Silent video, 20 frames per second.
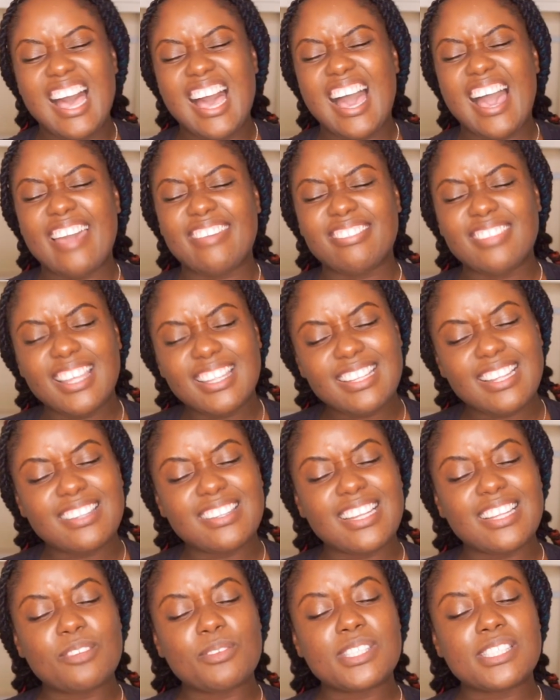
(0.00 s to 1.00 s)
I think
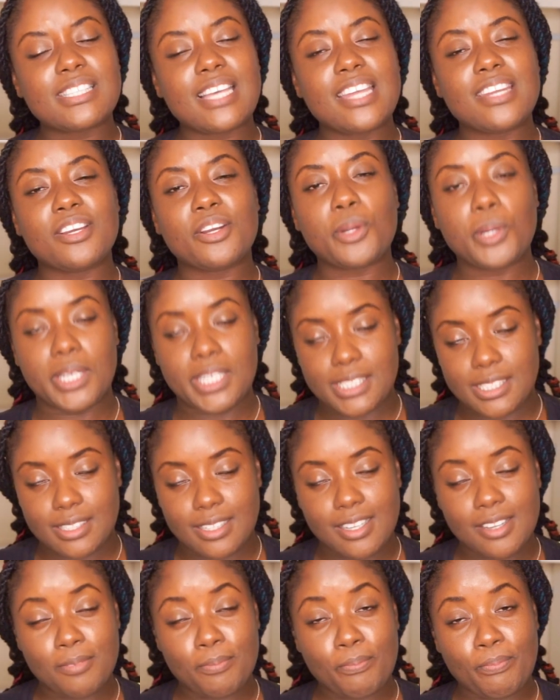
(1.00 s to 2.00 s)
that was kind of
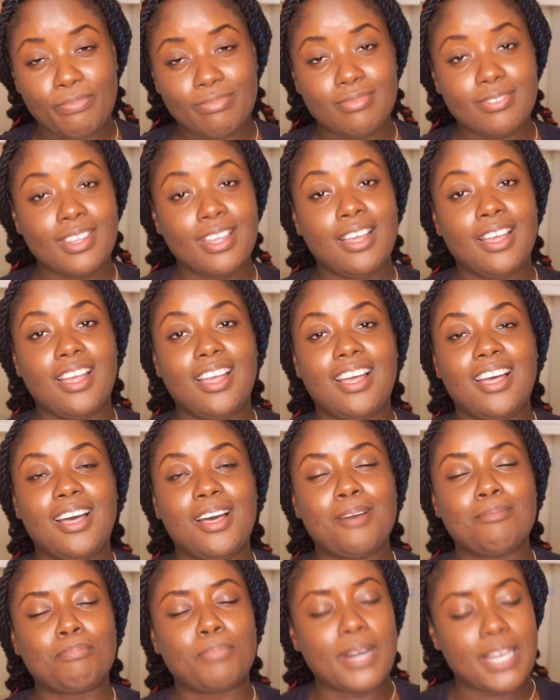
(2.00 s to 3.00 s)
crazy,
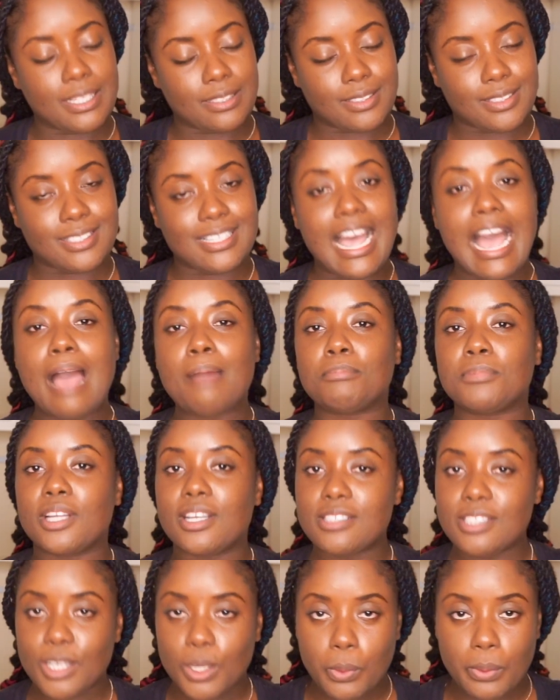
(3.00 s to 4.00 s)
but I'm
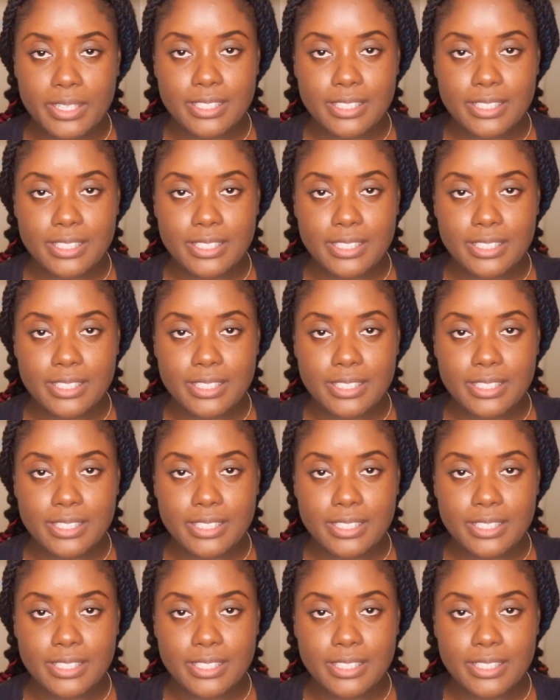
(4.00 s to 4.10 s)
not a quitter.